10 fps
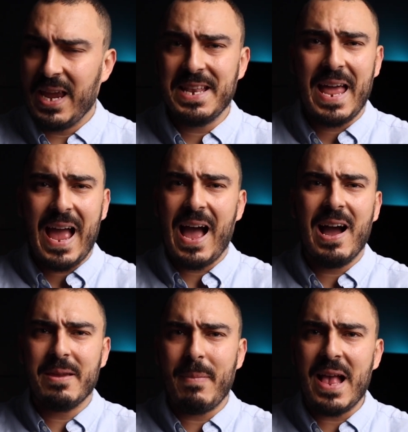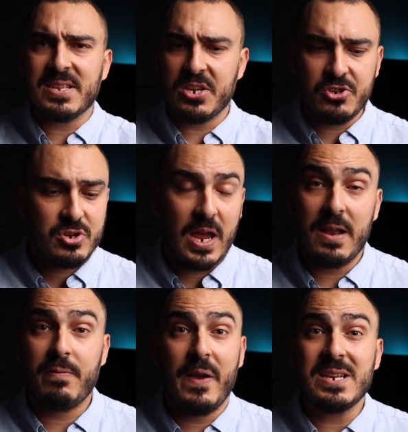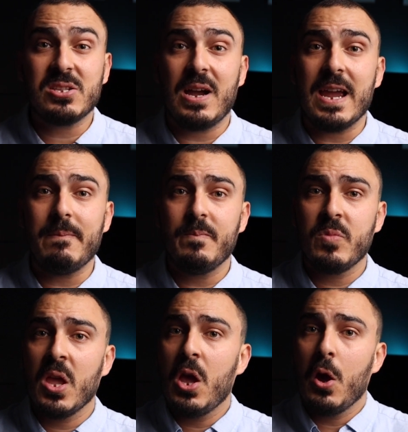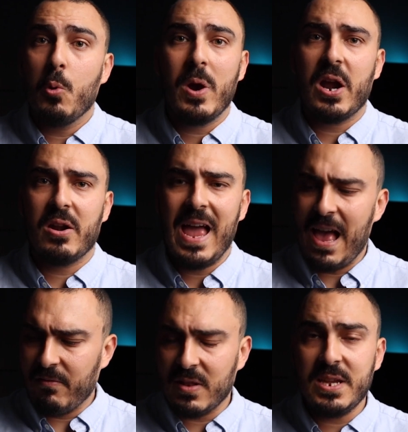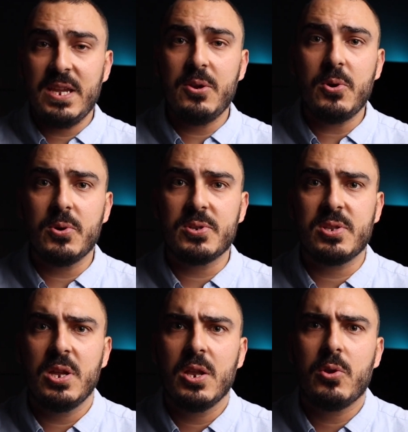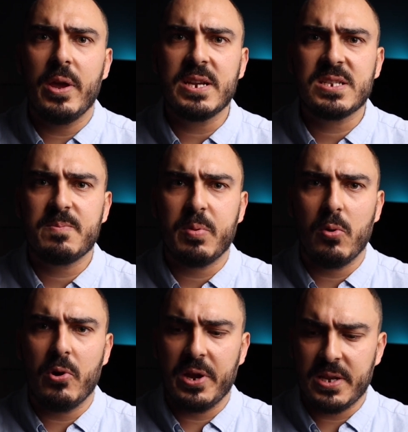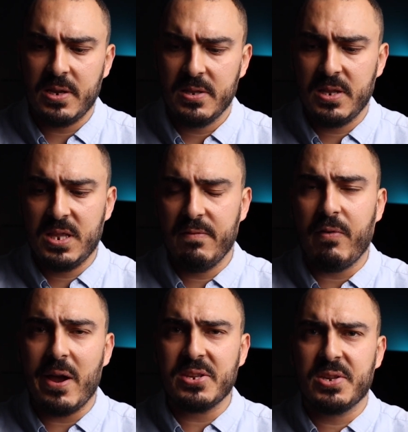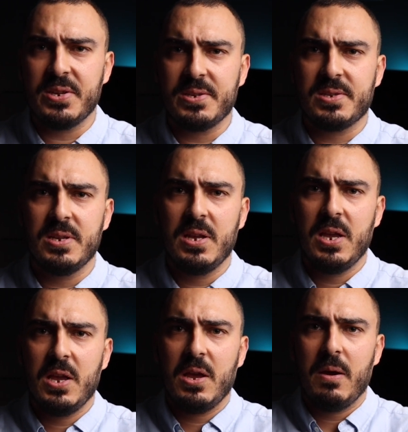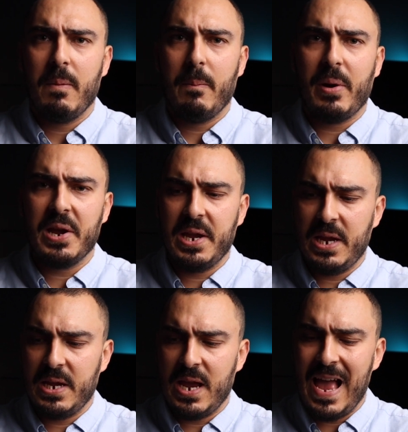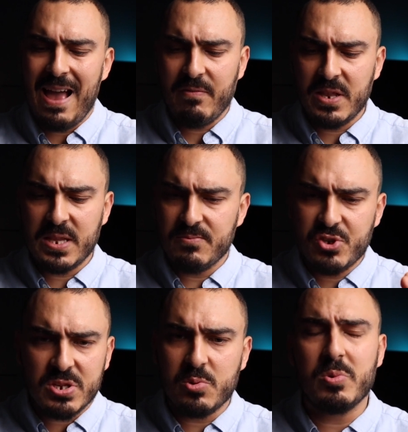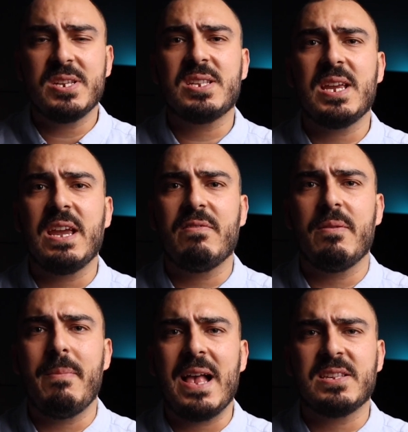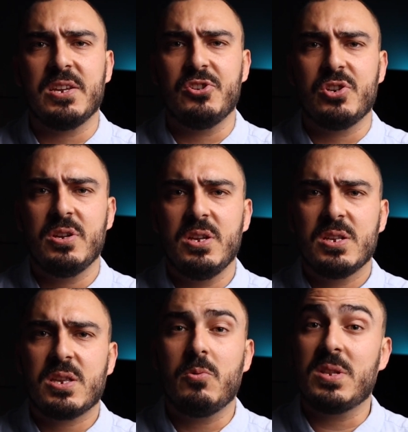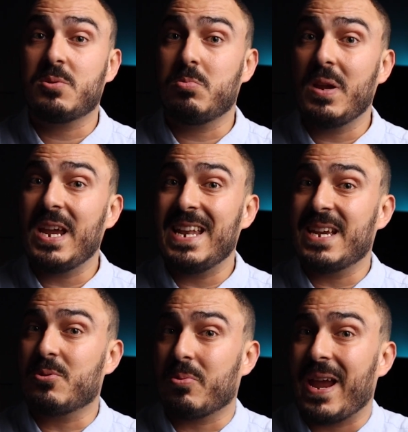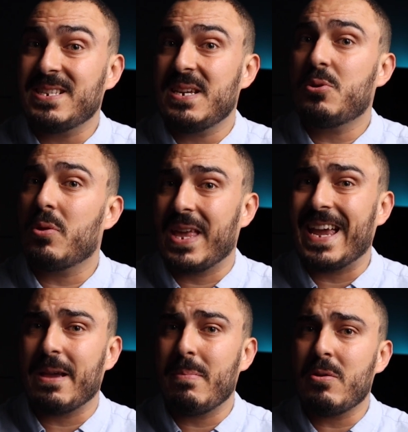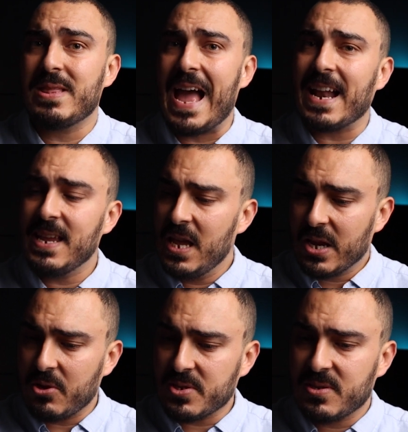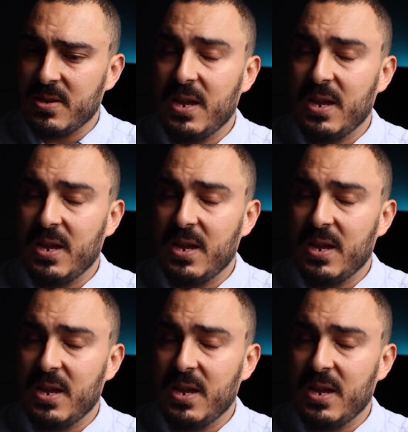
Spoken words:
in iMessage and FaceTime were heavily used to exploit the devices by having them just receive a message. So it's really crazy to think about that, because